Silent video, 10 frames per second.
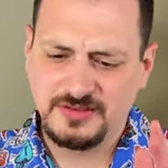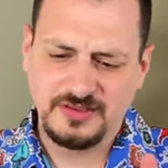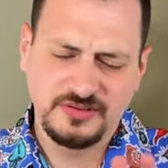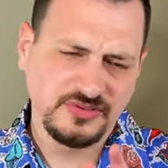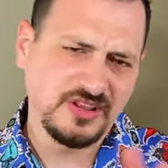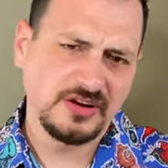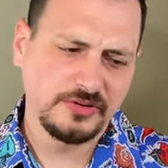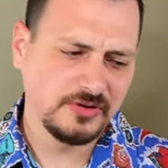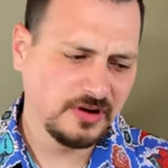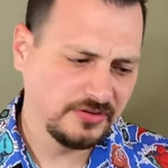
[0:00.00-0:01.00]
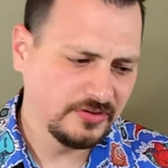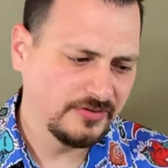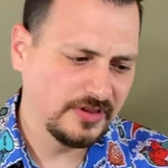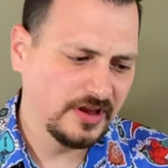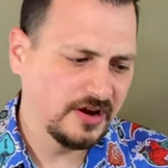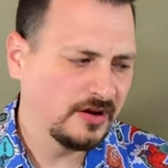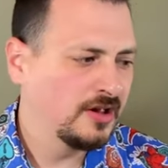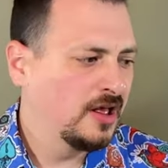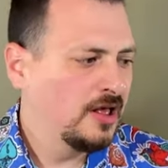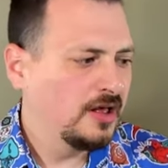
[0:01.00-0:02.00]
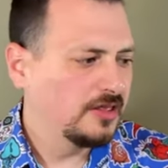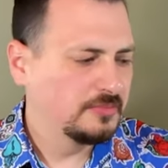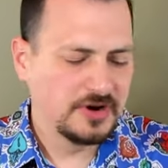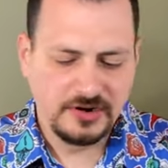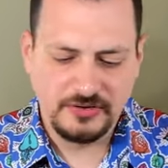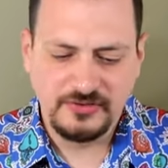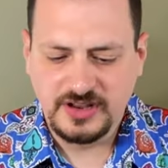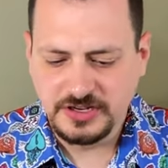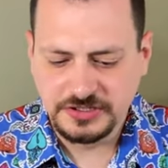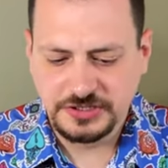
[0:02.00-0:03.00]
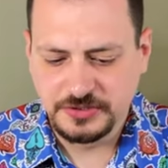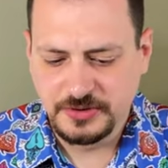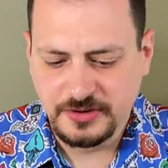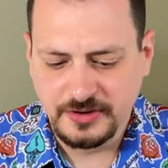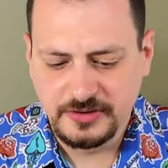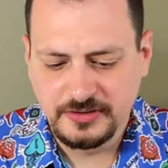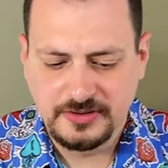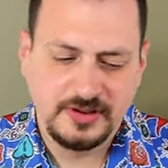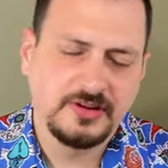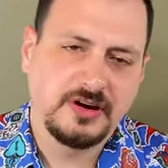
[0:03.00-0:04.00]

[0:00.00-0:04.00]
There's a lot of crossover there. And the barrel's an inch shorter and